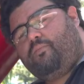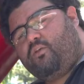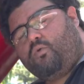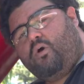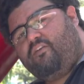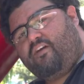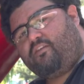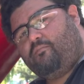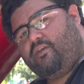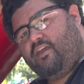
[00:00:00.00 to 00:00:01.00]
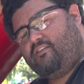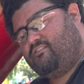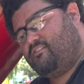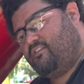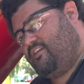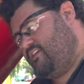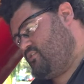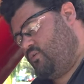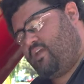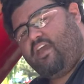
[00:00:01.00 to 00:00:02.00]
Better quality vacuum gauge is
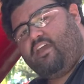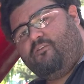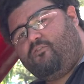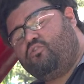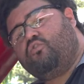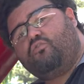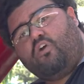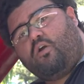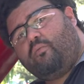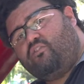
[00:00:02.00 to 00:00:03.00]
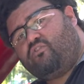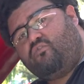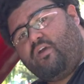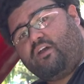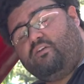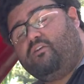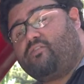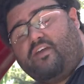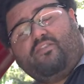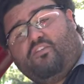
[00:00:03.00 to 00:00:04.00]
okay. If you're doing carburetors on the regular,
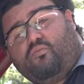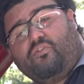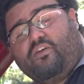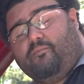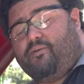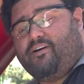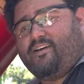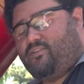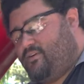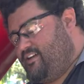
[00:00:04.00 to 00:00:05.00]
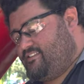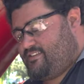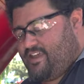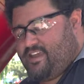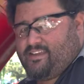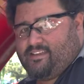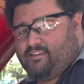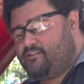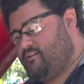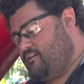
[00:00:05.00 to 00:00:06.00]
then it's worth it, but otherwise,
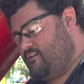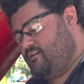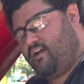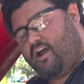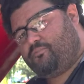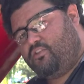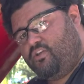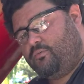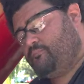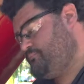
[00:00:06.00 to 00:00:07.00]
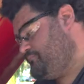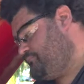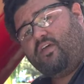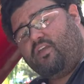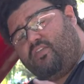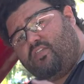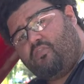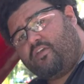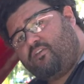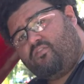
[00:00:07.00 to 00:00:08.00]
up to you. Now you need to
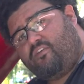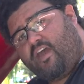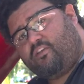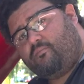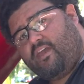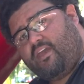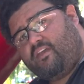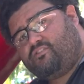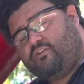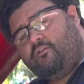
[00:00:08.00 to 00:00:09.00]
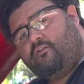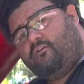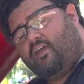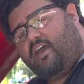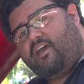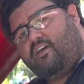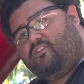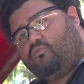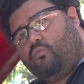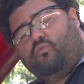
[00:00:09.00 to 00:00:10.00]
think of the vacuum gauge
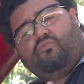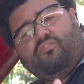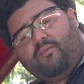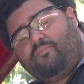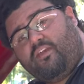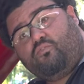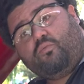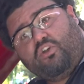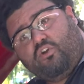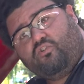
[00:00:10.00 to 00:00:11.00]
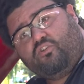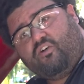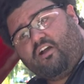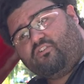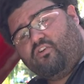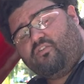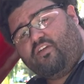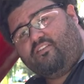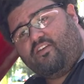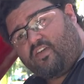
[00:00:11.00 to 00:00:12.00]
as same thing as when you go to a doctor and they take